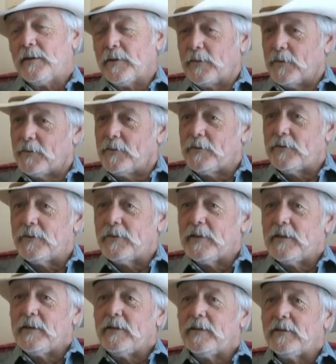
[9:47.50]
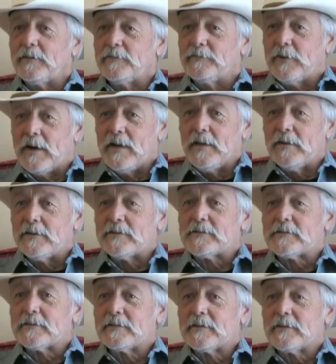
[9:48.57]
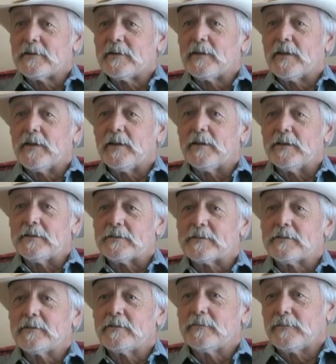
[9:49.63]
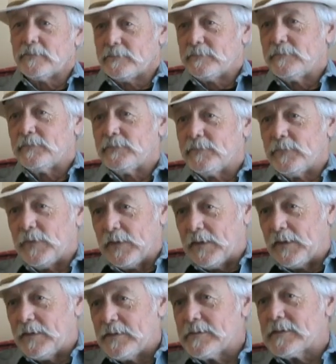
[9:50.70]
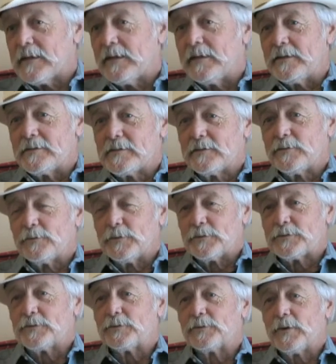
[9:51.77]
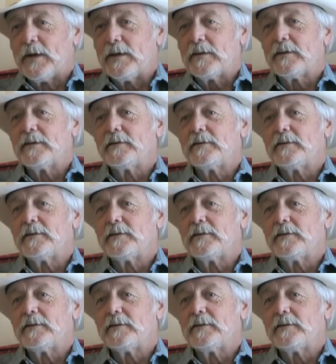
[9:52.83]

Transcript: learned that violence is, in his case, was the right